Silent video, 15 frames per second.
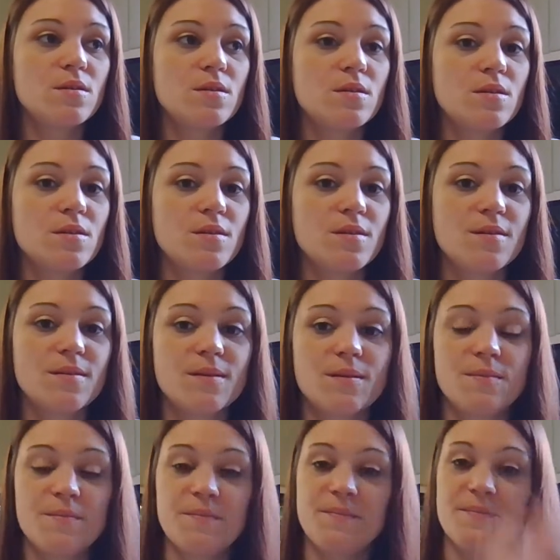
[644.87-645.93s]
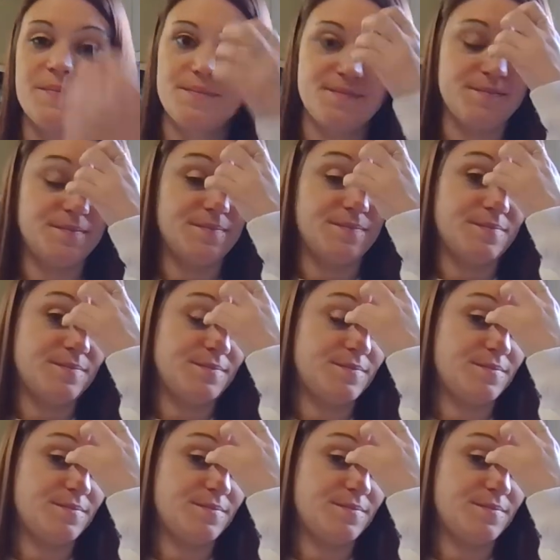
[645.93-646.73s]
(silence)